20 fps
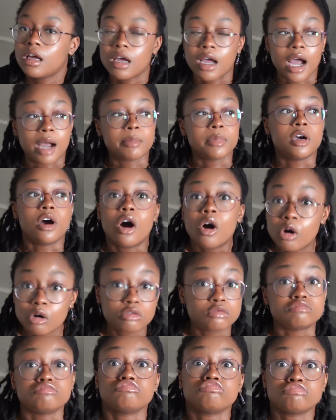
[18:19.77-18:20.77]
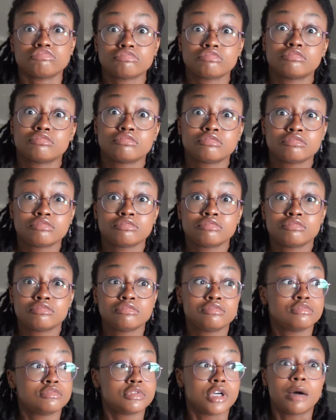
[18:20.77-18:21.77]
I'm gone.
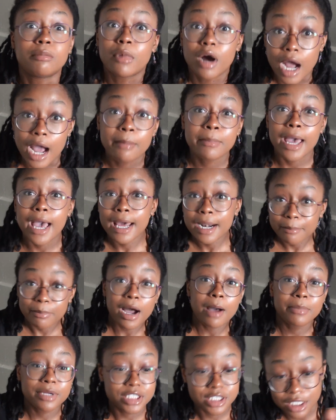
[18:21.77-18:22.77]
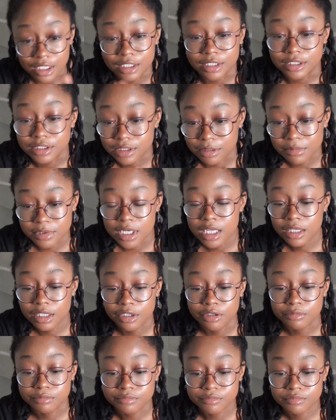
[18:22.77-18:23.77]
I'm out of Papa John's, I'm telling
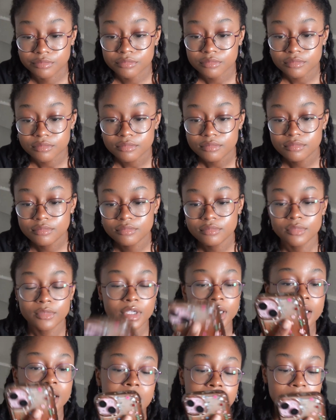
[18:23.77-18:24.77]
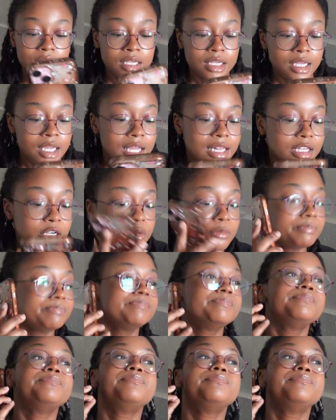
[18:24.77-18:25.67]
you. Hello?